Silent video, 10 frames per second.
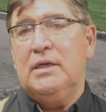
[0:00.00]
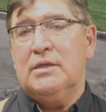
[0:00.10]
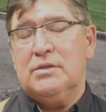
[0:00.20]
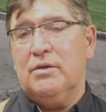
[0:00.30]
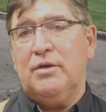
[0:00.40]

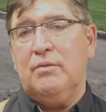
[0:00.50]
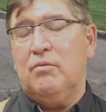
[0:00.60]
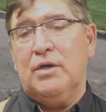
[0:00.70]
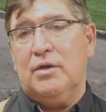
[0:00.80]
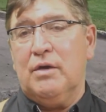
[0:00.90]
so
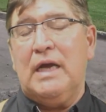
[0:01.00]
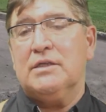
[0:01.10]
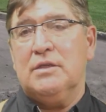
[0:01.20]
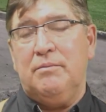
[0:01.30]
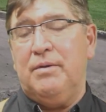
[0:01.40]
when you're
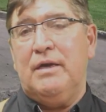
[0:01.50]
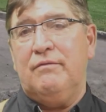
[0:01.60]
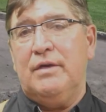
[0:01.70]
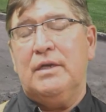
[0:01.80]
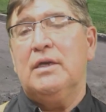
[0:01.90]
actually
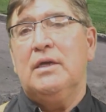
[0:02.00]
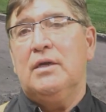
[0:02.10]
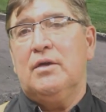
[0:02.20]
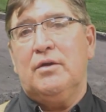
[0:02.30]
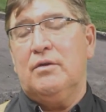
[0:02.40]
paving,
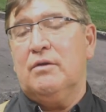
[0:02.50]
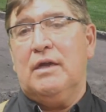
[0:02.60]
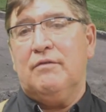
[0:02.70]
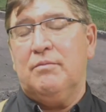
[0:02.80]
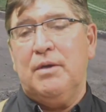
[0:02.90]
you don't
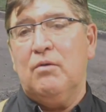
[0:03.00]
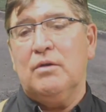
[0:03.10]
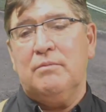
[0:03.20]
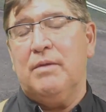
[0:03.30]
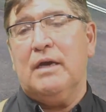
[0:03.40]
have to be
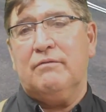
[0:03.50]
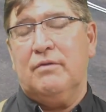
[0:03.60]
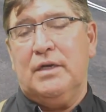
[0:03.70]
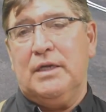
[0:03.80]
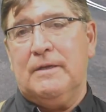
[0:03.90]
holding back for
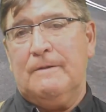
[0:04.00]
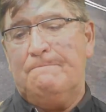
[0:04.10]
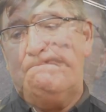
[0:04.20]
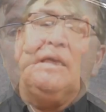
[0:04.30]
anything.